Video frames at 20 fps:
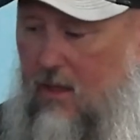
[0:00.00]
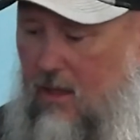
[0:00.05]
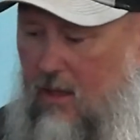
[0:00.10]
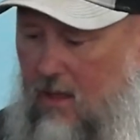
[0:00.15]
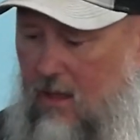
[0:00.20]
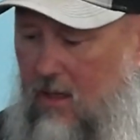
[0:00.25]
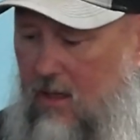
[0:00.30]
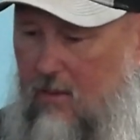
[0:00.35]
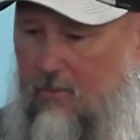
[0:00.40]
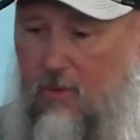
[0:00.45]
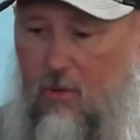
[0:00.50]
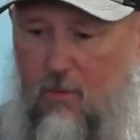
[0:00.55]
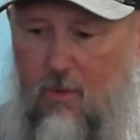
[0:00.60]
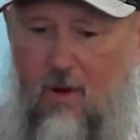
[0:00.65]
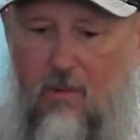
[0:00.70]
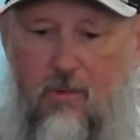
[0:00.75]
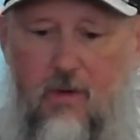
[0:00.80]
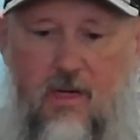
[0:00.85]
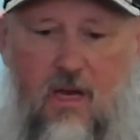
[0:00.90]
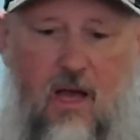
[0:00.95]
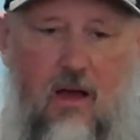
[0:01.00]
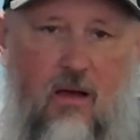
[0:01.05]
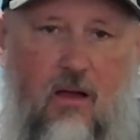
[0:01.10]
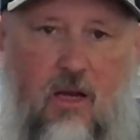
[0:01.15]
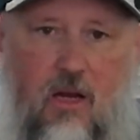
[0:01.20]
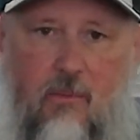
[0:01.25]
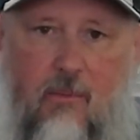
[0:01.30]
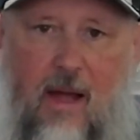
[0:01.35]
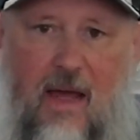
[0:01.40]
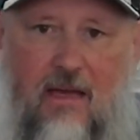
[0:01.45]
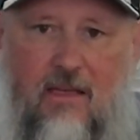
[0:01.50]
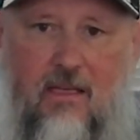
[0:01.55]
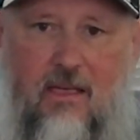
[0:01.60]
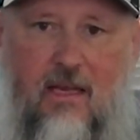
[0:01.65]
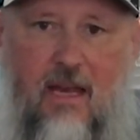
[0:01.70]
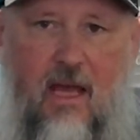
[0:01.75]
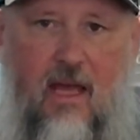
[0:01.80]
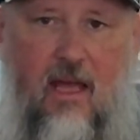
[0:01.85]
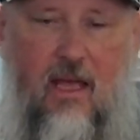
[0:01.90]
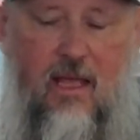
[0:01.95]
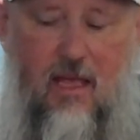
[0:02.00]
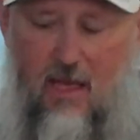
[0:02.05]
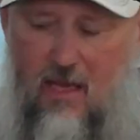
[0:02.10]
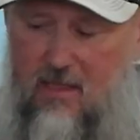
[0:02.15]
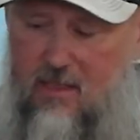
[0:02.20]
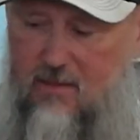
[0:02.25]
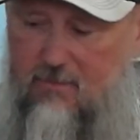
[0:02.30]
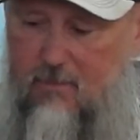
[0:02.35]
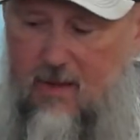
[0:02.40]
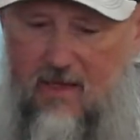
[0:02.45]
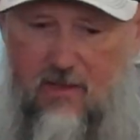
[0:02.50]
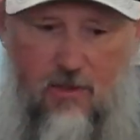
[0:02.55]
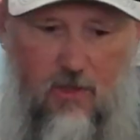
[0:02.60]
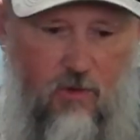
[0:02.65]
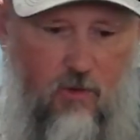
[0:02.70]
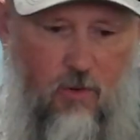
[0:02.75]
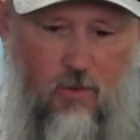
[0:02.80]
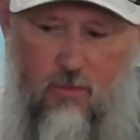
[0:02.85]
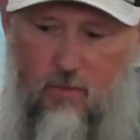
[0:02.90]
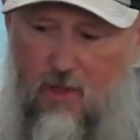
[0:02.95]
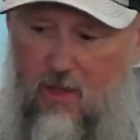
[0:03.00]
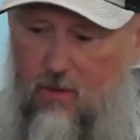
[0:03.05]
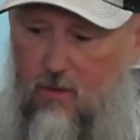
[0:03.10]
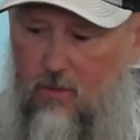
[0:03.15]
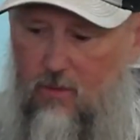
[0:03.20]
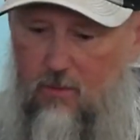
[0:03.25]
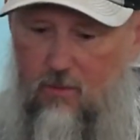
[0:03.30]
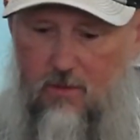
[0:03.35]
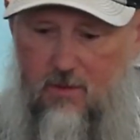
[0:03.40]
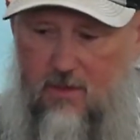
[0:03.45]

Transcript: But what we're talking about today is my tool roll.